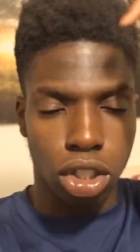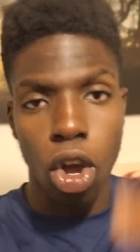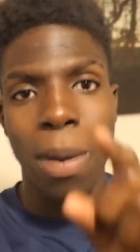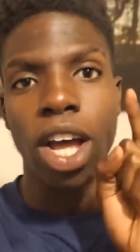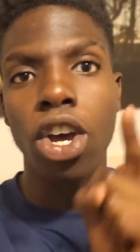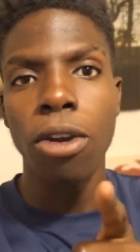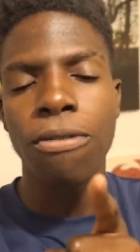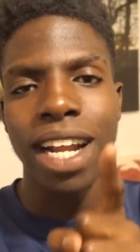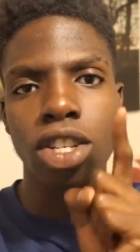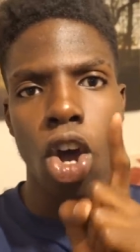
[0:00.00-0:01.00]
So my good
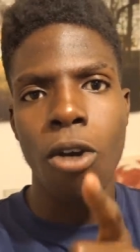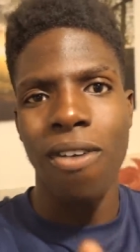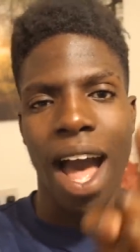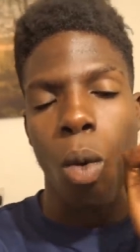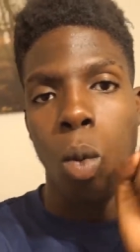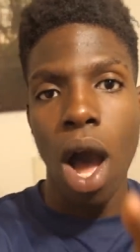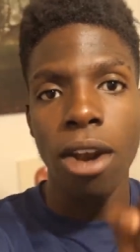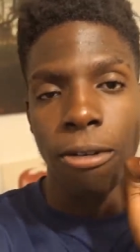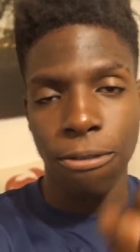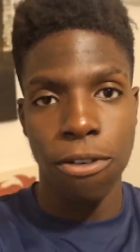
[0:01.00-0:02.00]
friends over at
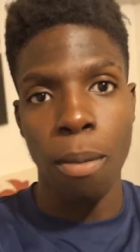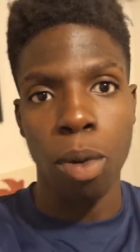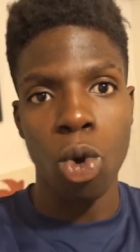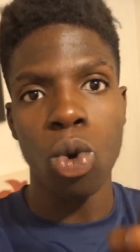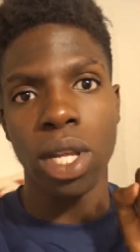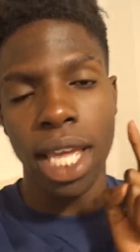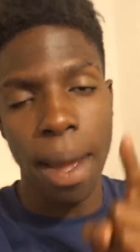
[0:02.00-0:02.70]
OneFootball,